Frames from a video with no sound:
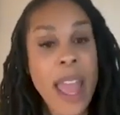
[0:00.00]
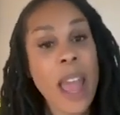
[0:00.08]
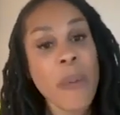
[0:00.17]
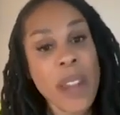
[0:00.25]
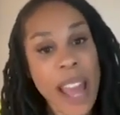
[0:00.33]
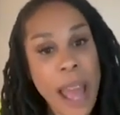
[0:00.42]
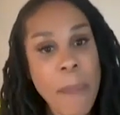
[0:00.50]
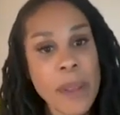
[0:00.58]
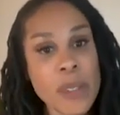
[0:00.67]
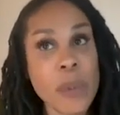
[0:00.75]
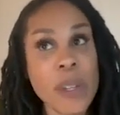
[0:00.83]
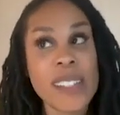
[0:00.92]
And what
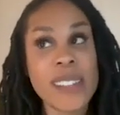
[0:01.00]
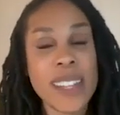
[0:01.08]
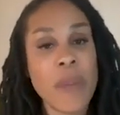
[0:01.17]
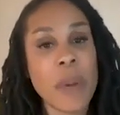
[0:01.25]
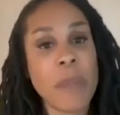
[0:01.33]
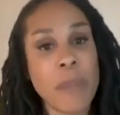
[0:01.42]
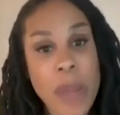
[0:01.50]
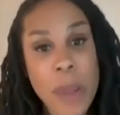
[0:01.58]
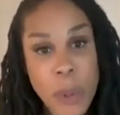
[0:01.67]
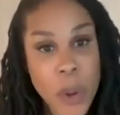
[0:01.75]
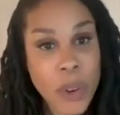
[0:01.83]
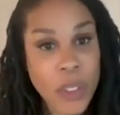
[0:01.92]
happens when
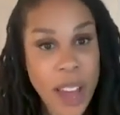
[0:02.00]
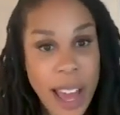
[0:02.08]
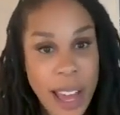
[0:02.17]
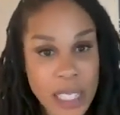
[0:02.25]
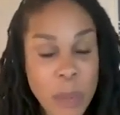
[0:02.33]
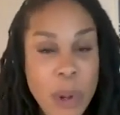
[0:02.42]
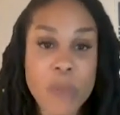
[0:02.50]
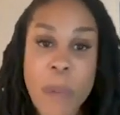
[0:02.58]
people go to the hospital,